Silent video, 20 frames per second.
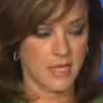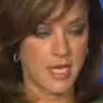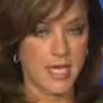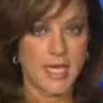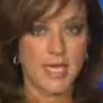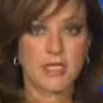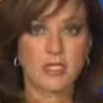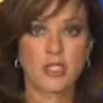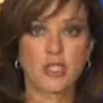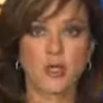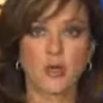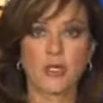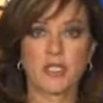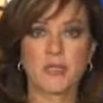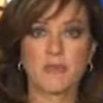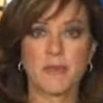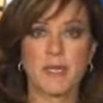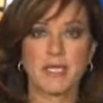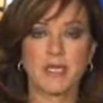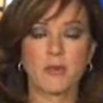And Stewart's
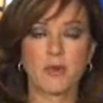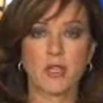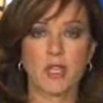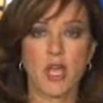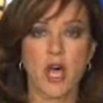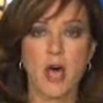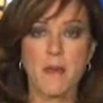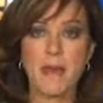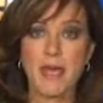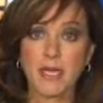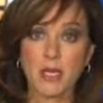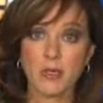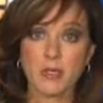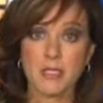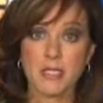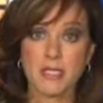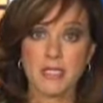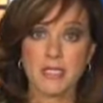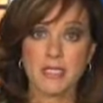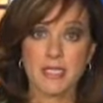meeting with lawmakers,
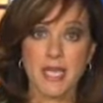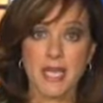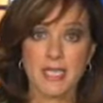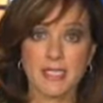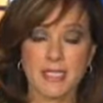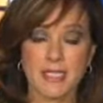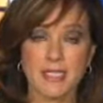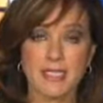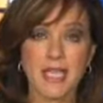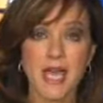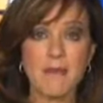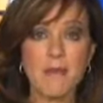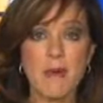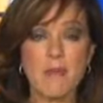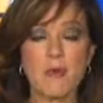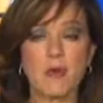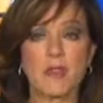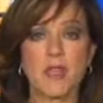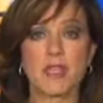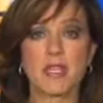he says, and he's come up
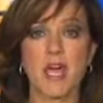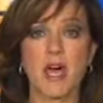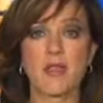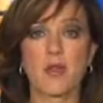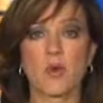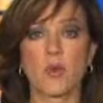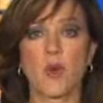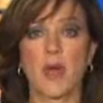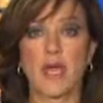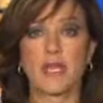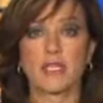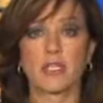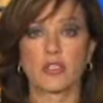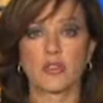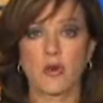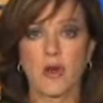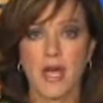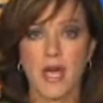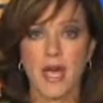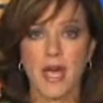with another way to
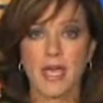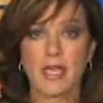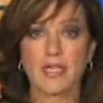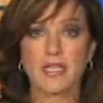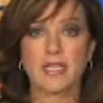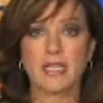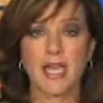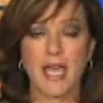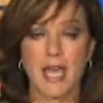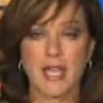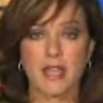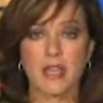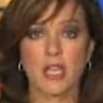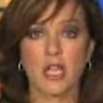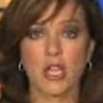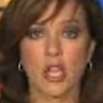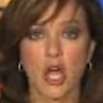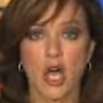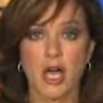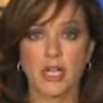try to get the
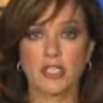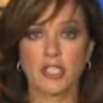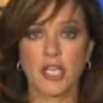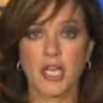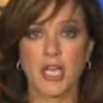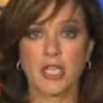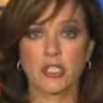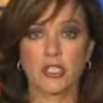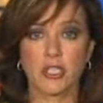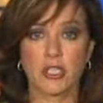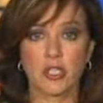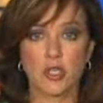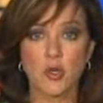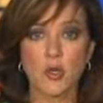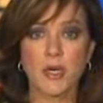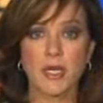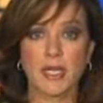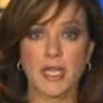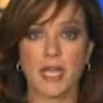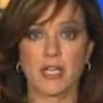law changed. And you
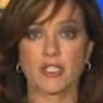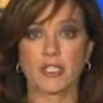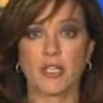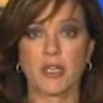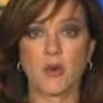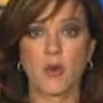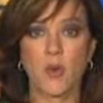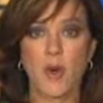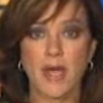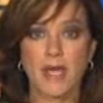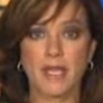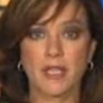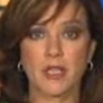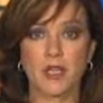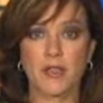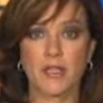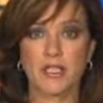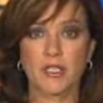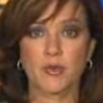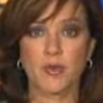can actually weigh in
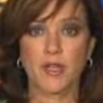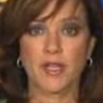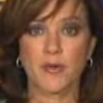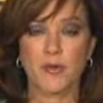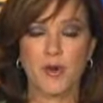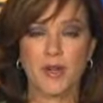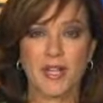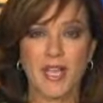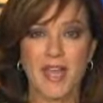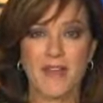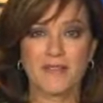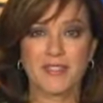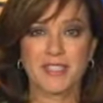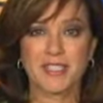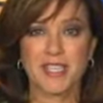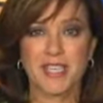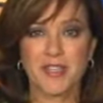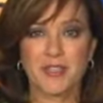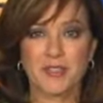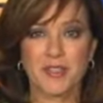on this one, and we're going to have
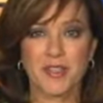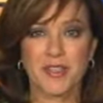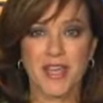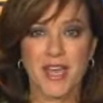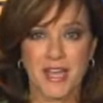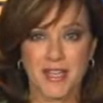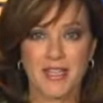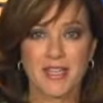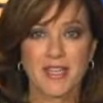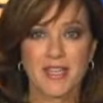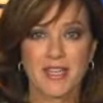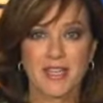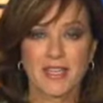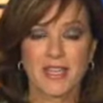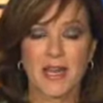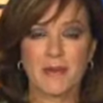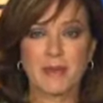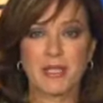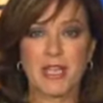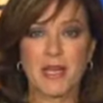details on that
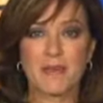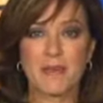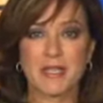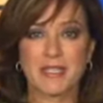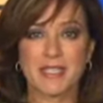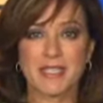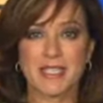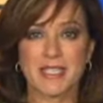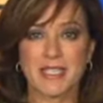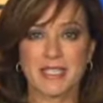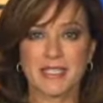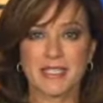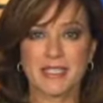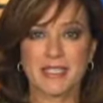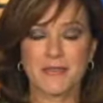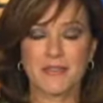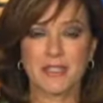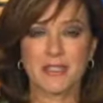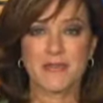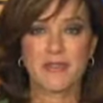coming up at 6.
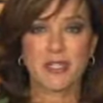Tiffany and